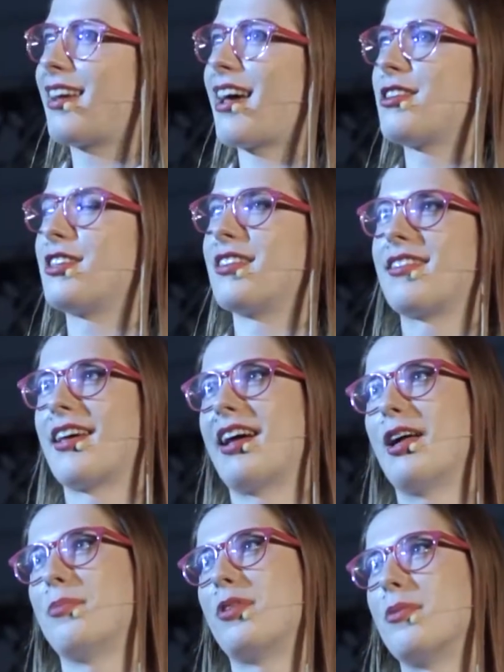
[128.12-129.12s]
gadgets that
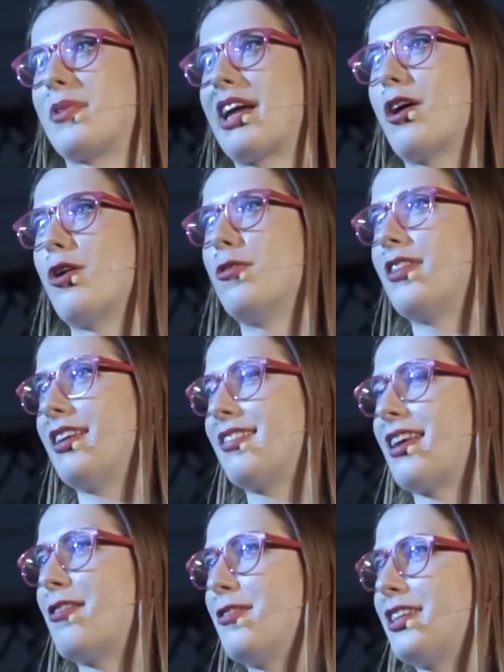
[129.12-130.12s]
helped them get over
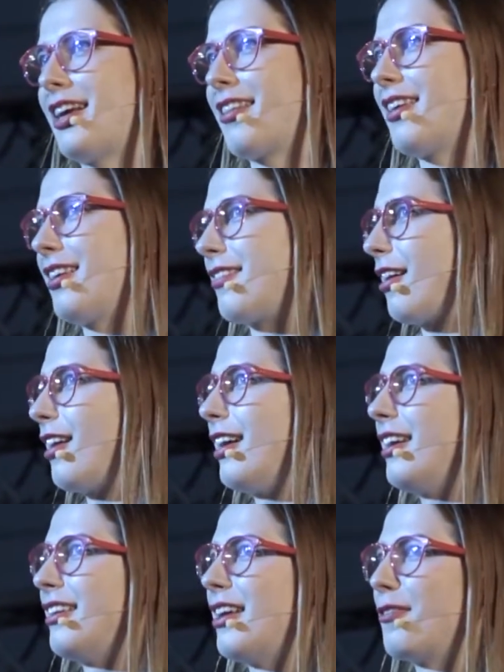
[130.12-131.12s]
these everyday things that
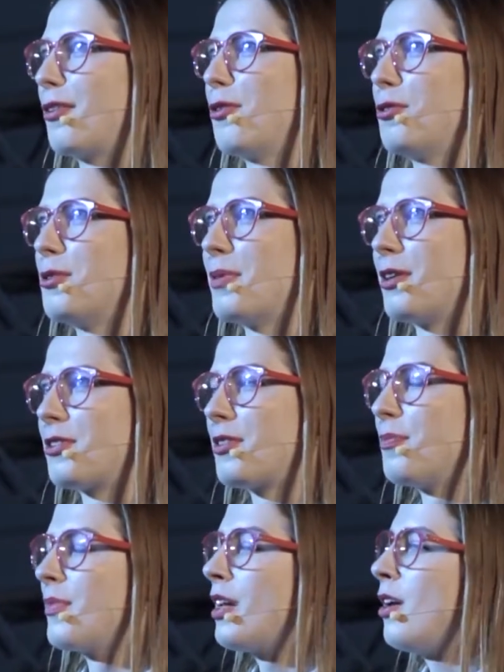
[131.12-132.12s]
I had never thought
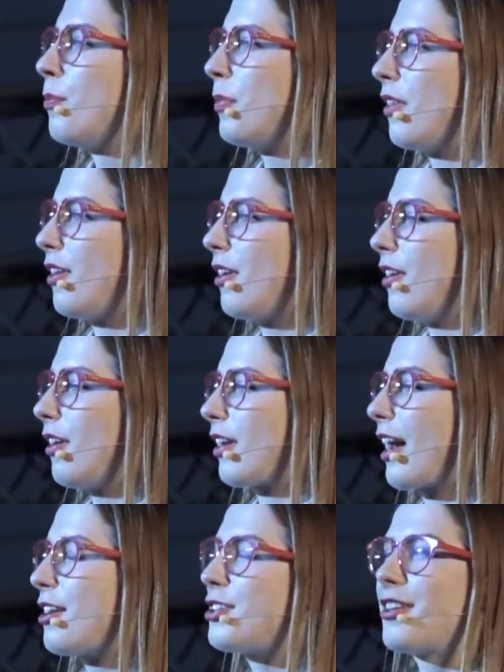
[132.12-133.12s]
about. But the
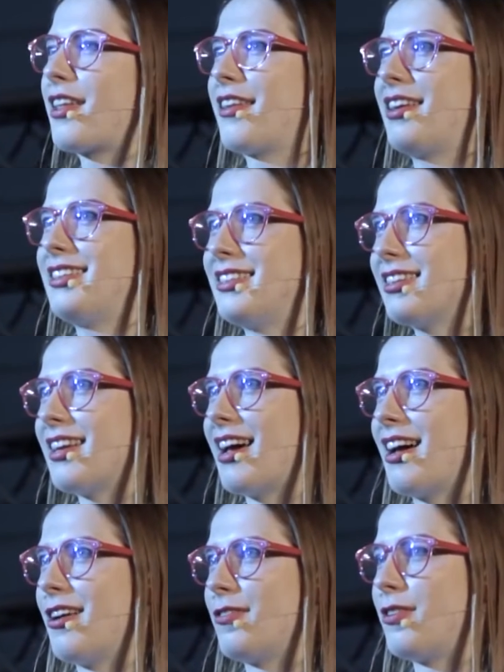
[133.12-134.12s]
gadget that they didn't
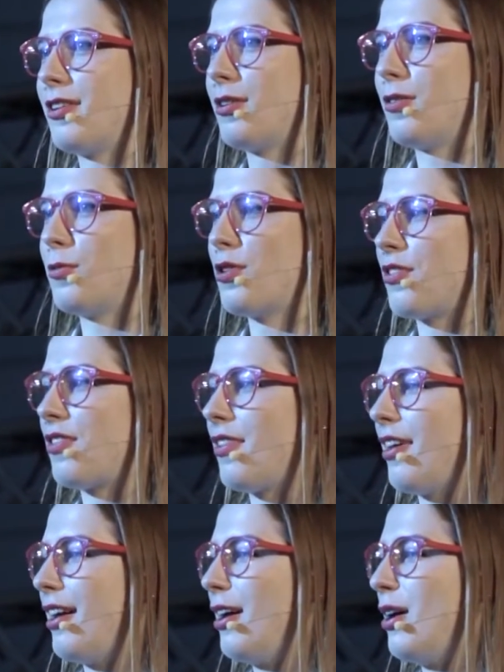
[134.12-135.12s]
have was
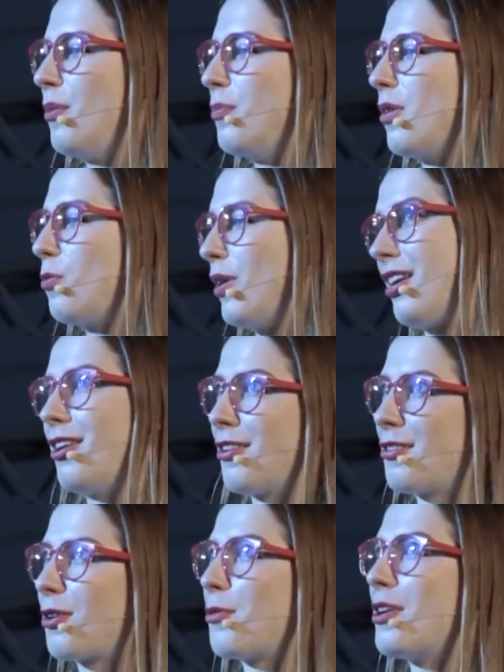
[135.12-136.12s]
when I
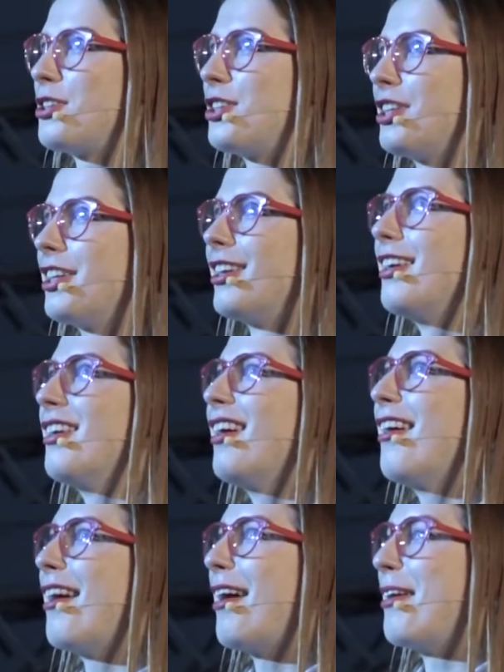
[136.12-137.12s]
asked the question,
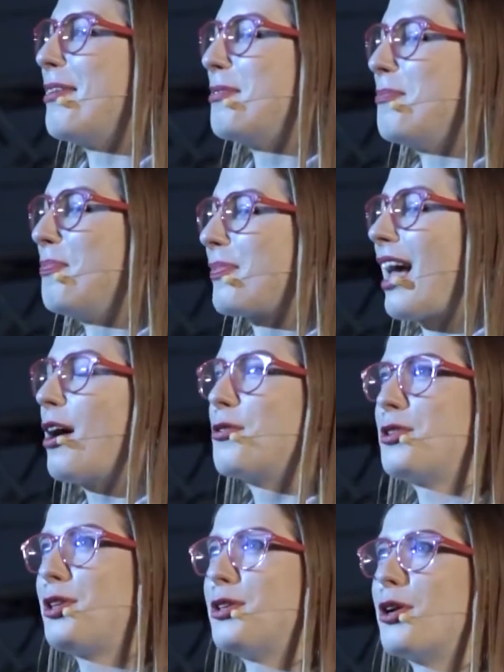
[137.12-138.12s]
how
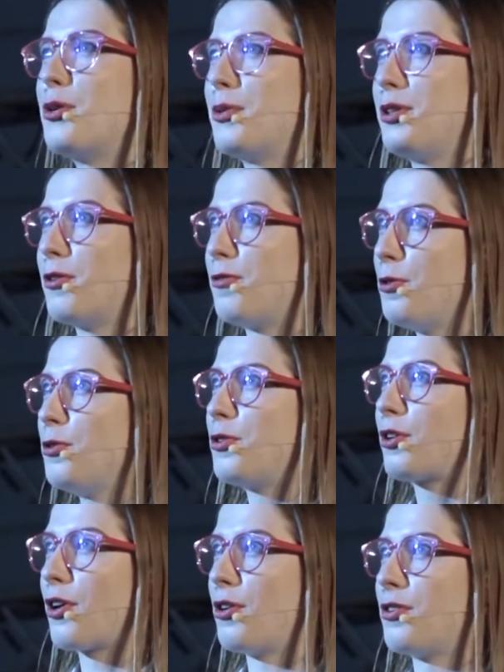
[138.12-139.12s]
do you know when your
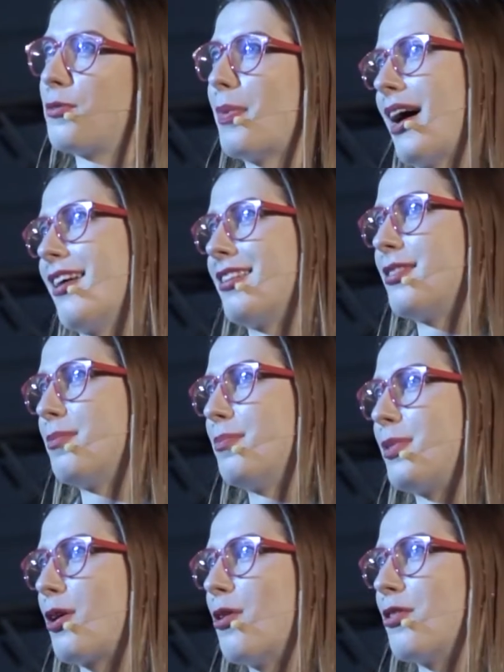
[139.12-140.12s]
food goes bad?
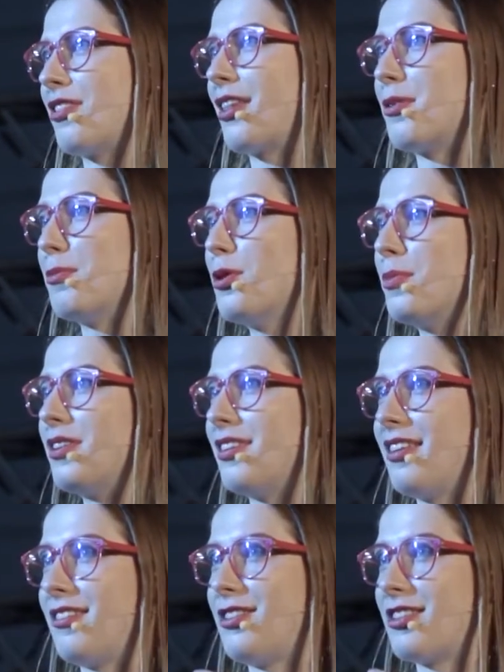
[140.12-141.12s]
Because at the
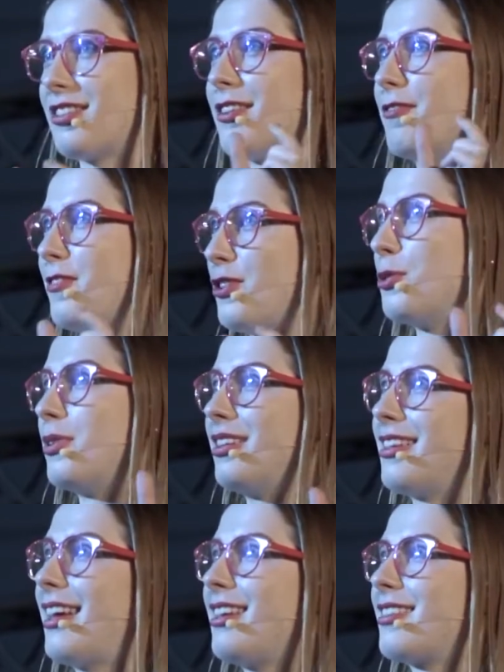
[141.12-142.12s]
moment, it's just a visual
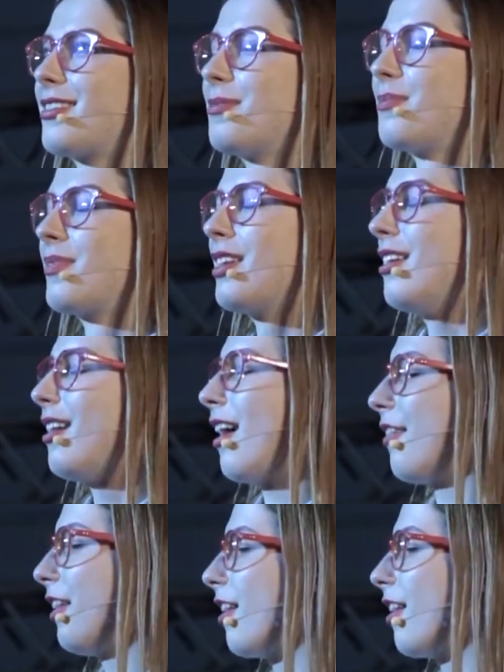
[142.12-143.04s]
date. And